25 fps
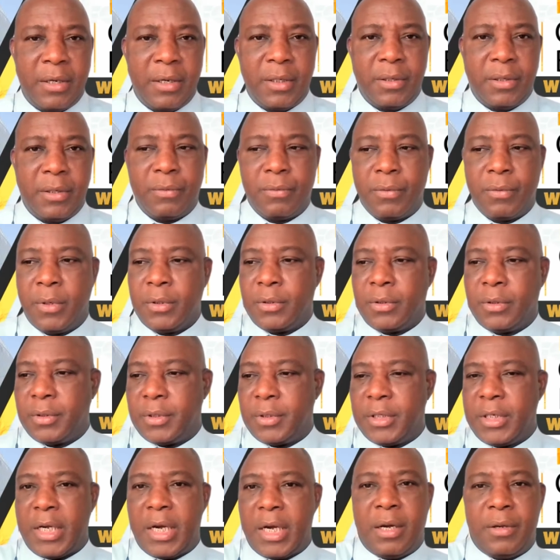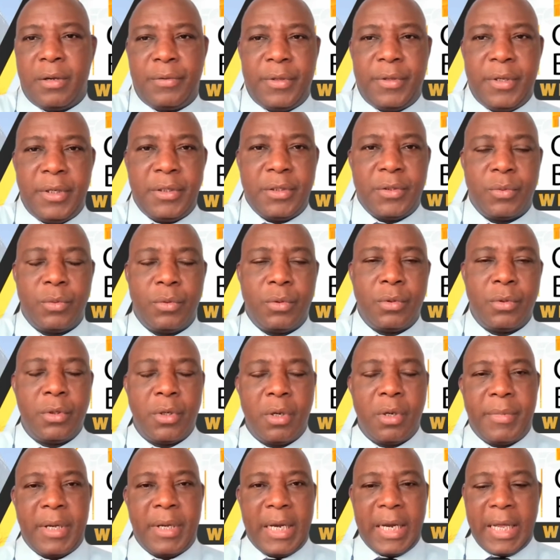they want to see how things will
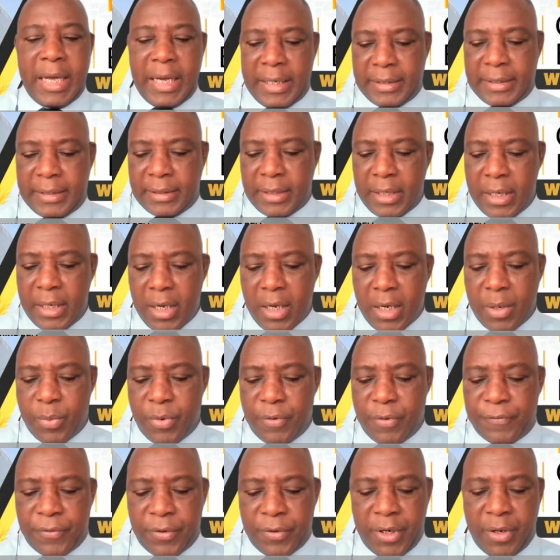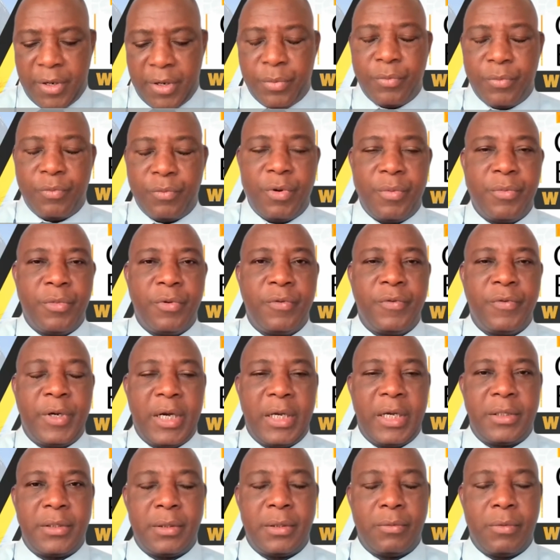normalize before
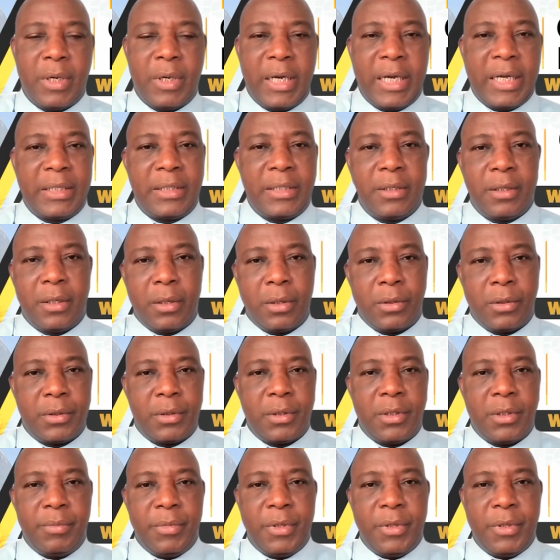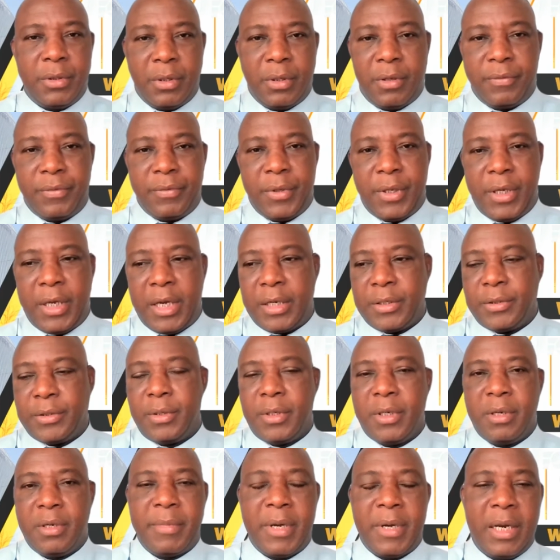we're getting close to the middle of the year. So
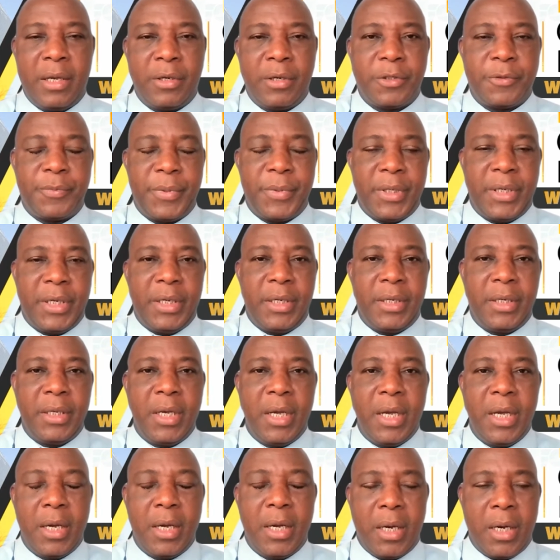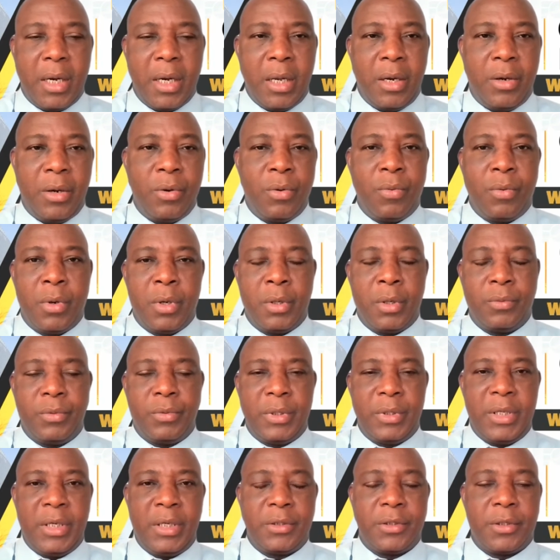in the manner of speaking, no one
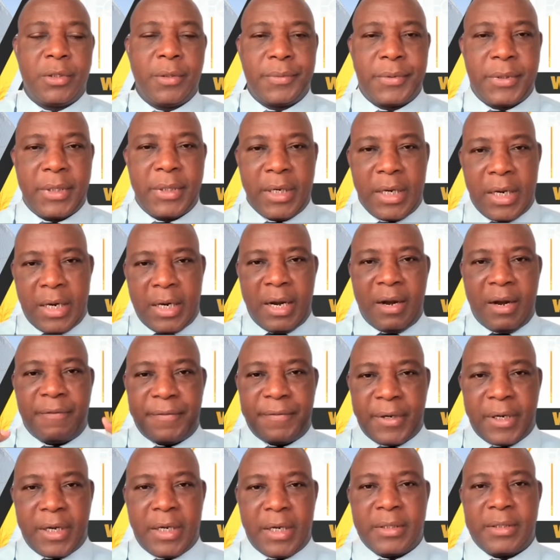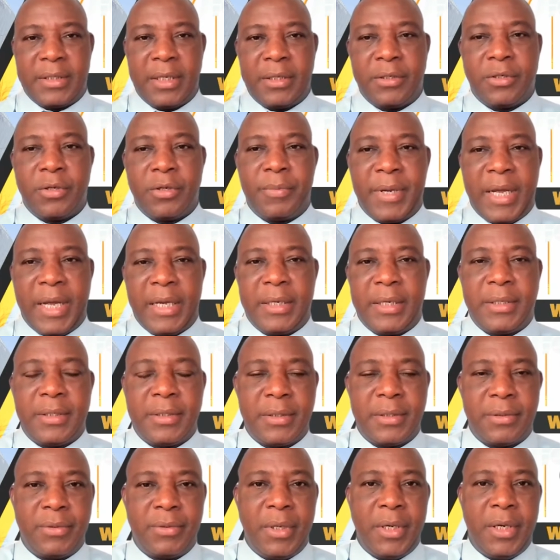within sub-Saharan Africa, central bank
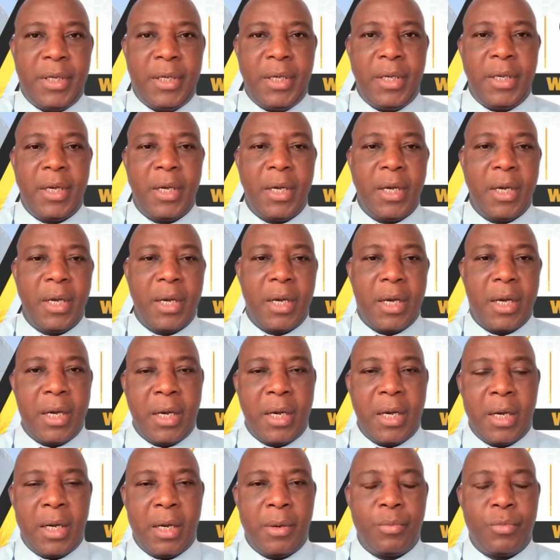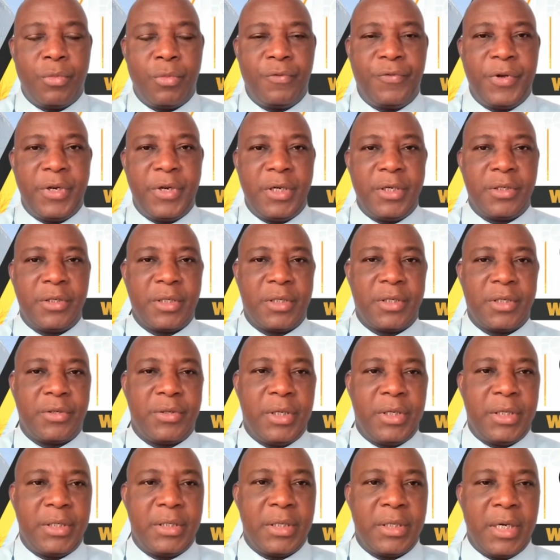is really moving interest
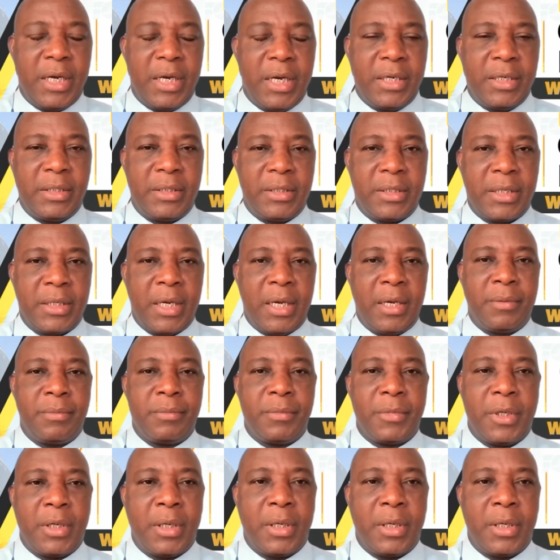rates at any time,